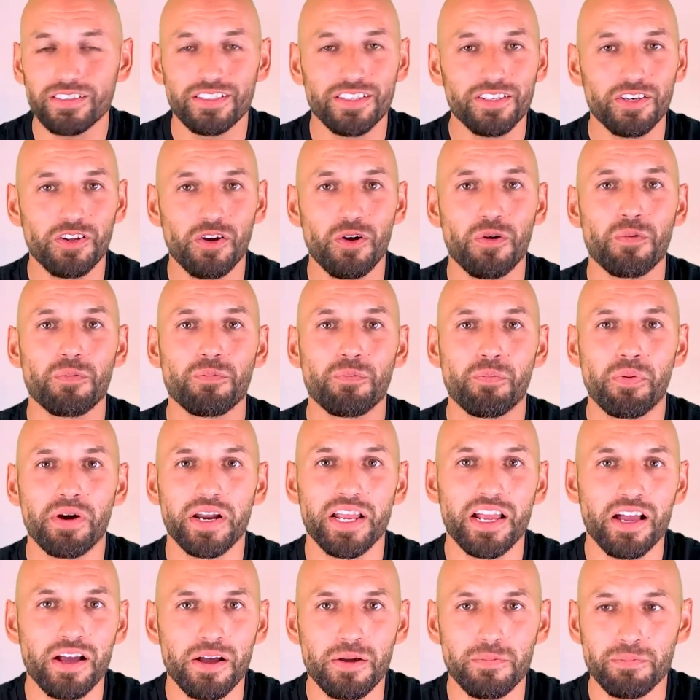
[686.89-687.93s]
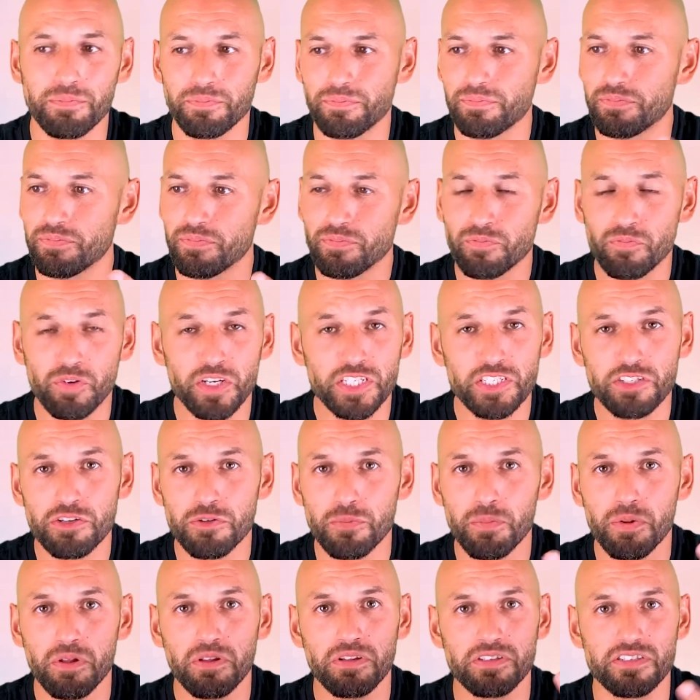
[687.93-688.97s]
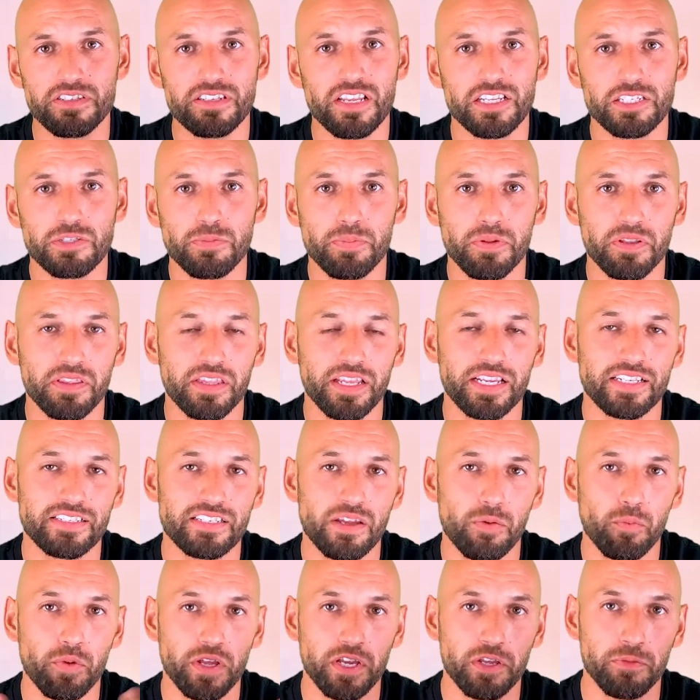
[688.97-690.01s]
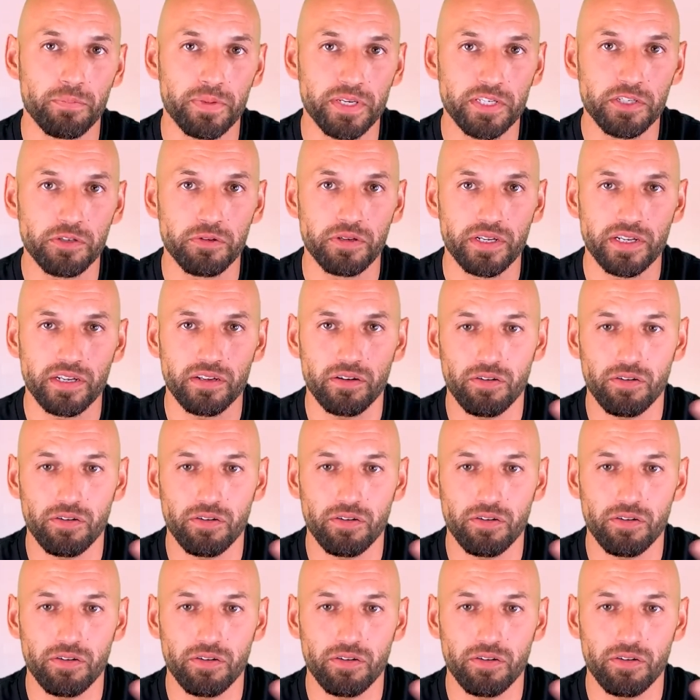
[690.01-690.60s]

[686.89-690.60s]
you know, bring up reasonable and sensible things that we could be doing.